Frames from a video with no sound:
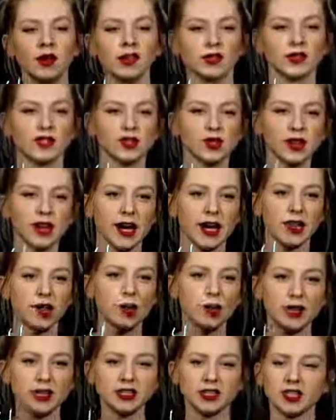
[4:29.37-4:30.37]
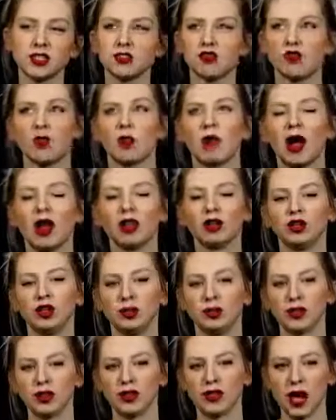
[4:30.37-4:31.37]
So the other pieces of a
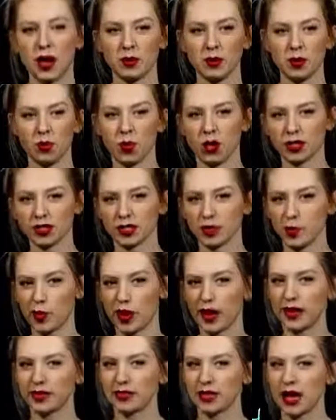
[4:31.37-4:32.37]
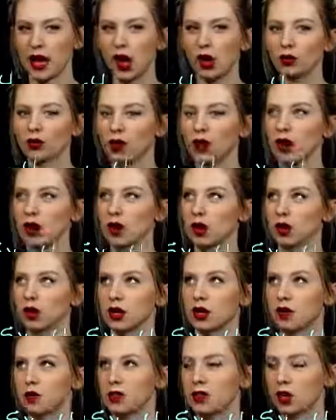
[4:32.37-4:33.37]
polynomial that we want to break down are going
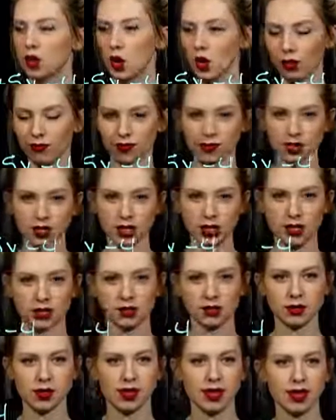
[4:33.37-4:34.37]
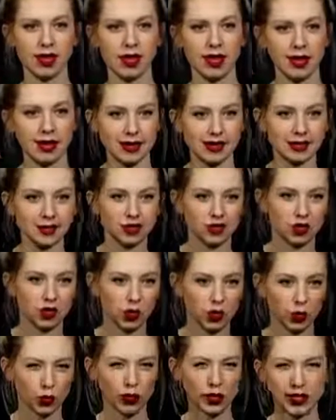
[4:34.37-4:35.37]
to be the coefficient and
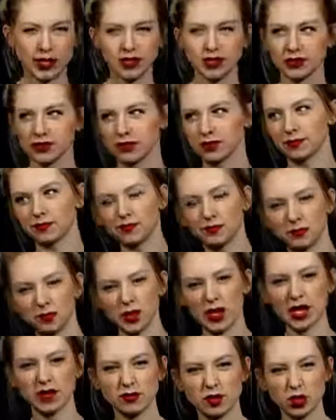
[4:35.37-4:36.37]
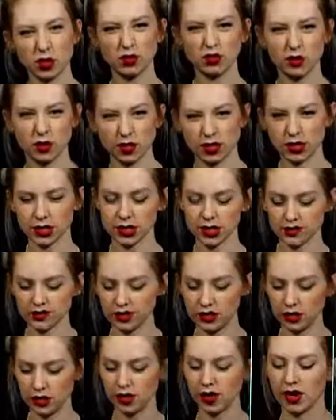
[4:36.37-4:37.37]
degrees. We have two versions of the
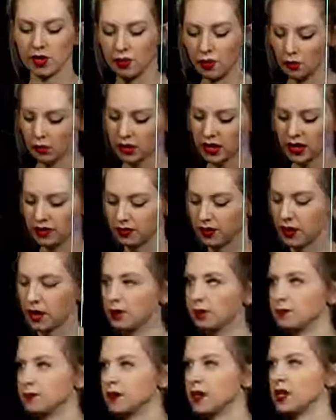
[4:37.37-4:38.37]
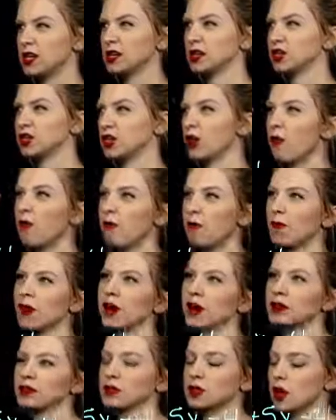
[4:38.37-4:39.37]
degree, but we'll get there. So
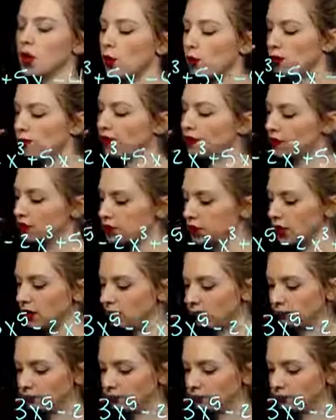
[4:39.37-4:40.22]
first, coefficient.